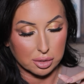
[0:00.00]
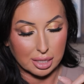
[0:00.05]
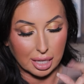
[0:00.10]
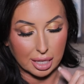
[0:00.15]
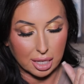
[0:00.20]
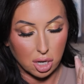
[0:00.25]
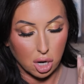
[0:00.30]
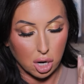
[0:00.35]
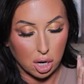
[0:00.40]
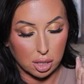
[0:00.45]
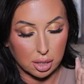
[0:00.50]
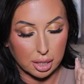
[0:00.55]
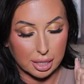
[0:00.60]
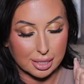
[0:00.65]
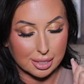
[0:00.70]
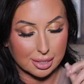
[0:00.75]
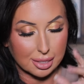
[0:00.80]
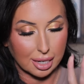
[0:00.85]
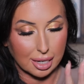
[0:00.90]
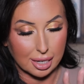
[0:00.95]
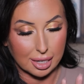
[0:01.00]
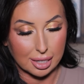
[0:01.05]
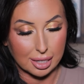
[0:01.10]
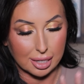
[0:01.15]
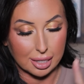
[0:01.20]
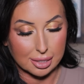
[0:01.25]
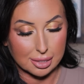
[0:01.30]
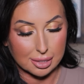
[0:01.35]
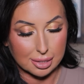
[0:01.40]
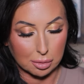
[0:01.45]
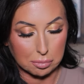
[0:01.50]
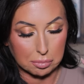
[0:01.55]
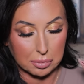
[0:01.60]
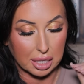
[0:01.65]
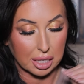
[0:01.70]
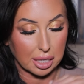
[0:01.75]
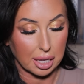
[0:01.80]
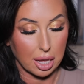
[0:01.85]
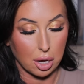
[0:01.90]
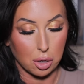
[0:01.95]
They call it uh,
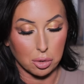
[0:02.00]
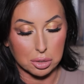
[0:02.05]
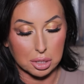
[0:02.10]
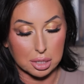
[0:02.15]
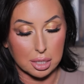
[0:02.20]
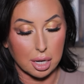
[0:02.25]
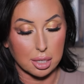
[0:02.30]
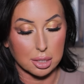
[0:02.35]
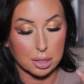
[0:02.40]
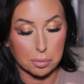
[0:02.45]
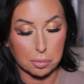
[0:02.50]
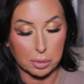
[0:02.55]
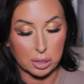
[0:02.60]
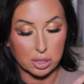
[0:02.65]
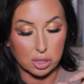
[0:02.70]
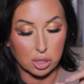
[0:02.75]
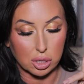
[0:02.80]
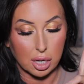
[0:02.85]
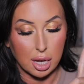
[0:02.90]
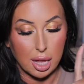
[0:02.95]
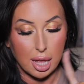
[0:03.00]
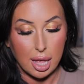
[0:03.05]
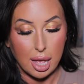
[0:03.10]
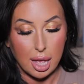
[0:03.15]
something else, not spritzer,